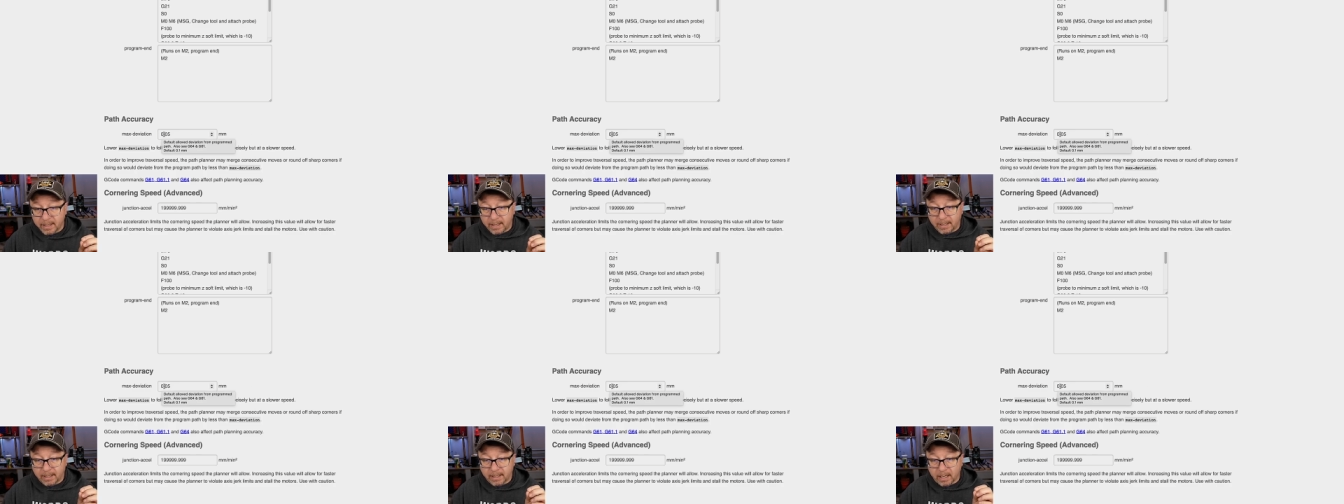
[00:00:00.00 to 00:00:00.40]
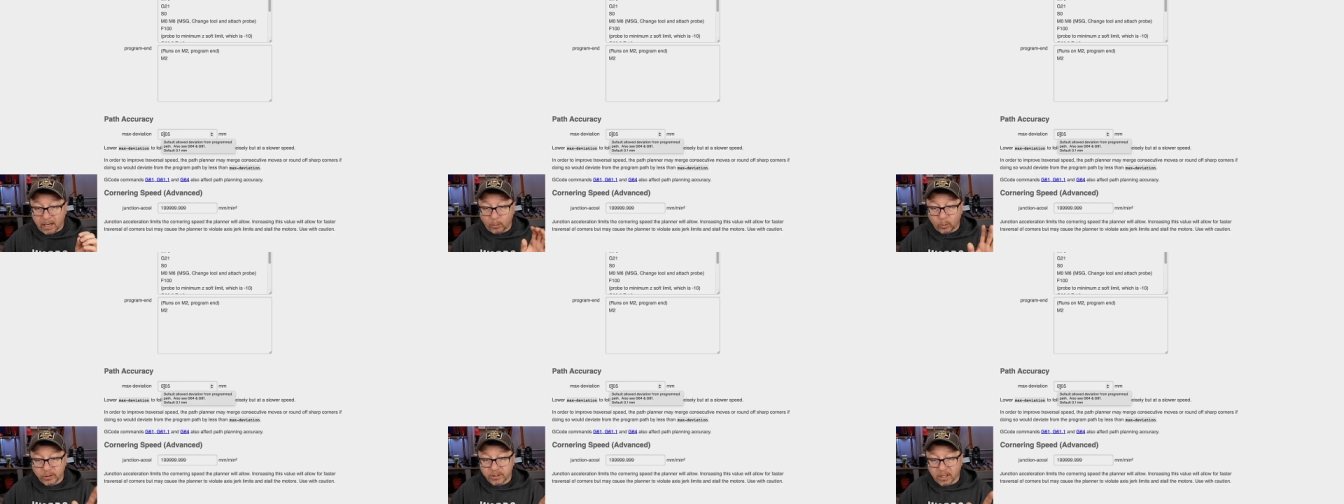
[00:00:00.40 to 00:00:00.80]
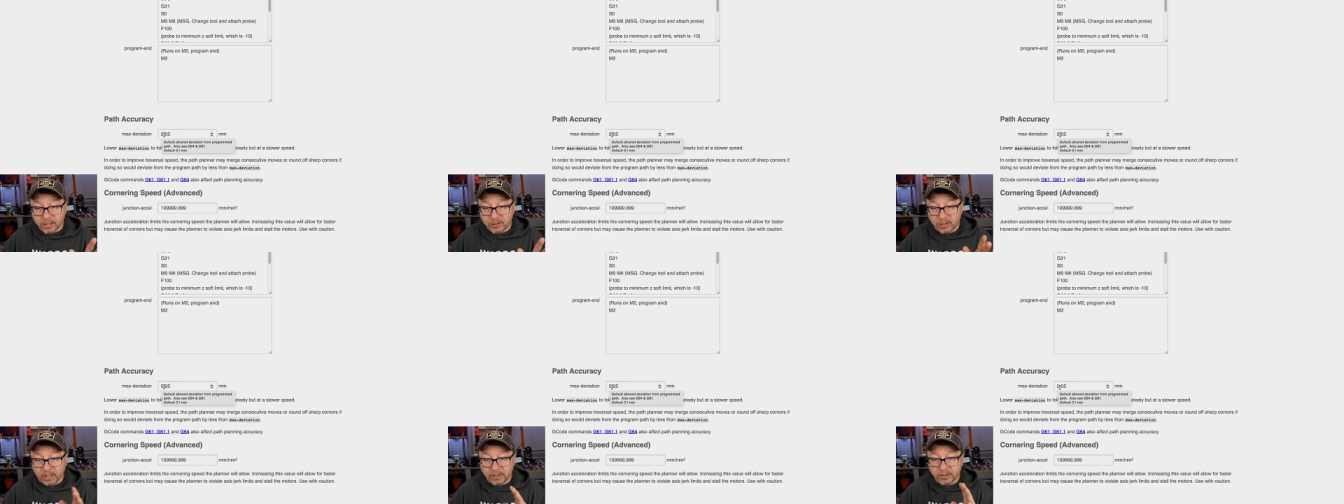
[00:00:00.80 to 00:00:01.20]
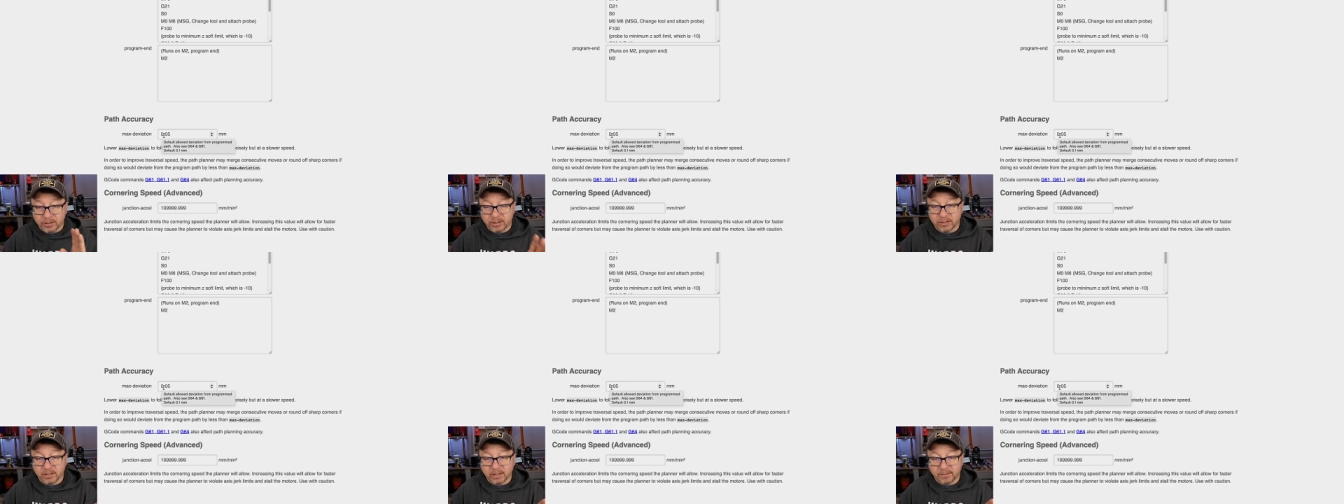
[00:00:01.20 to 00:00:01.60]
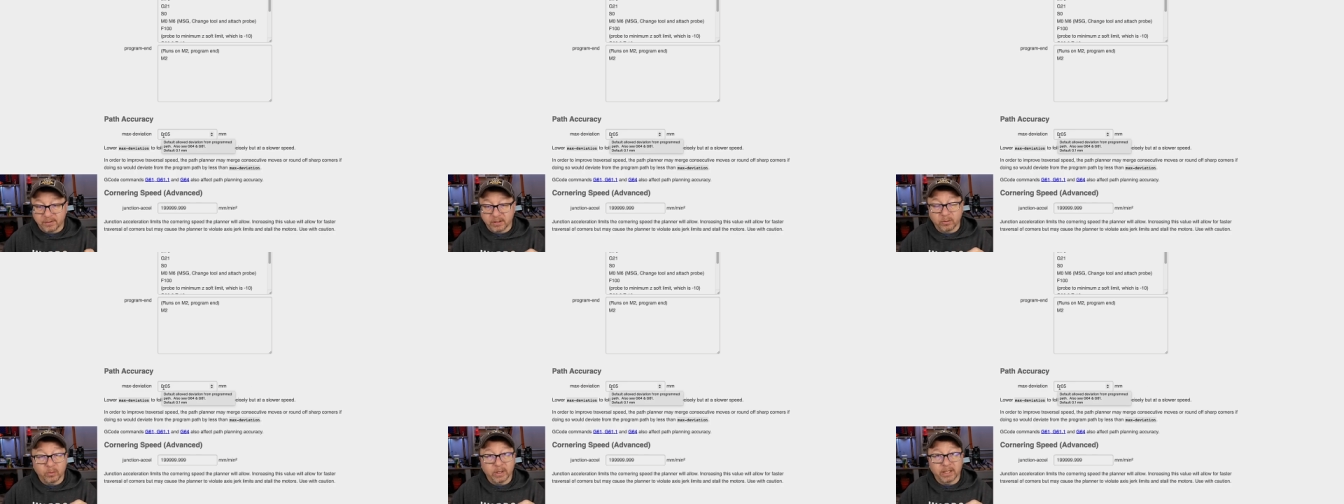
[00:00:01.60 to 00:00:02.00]
Uh, I would not change it, just leave it
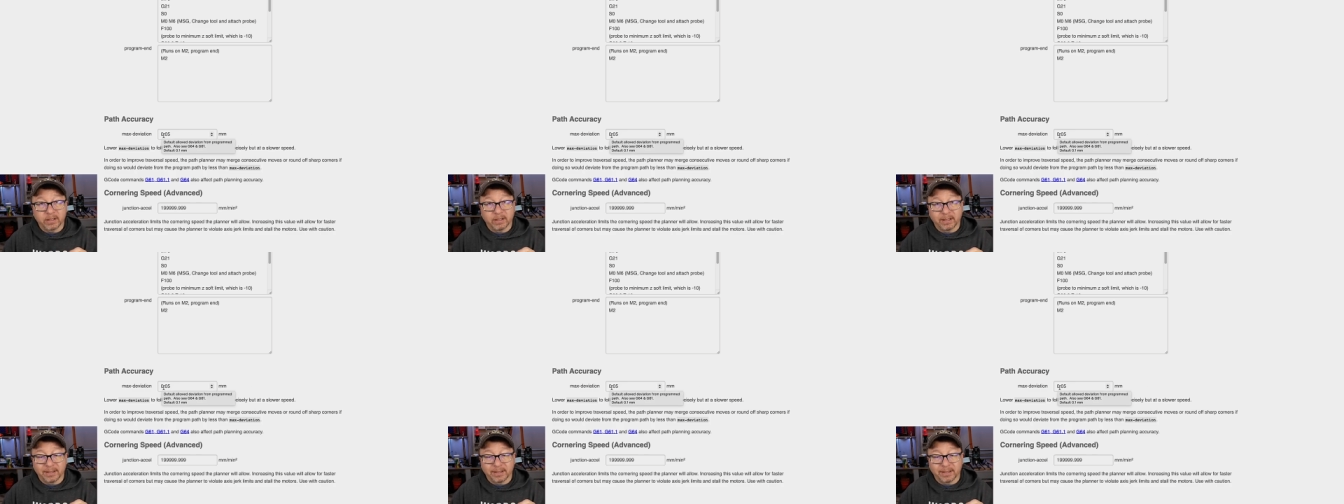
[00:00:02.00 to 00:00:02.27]
the way it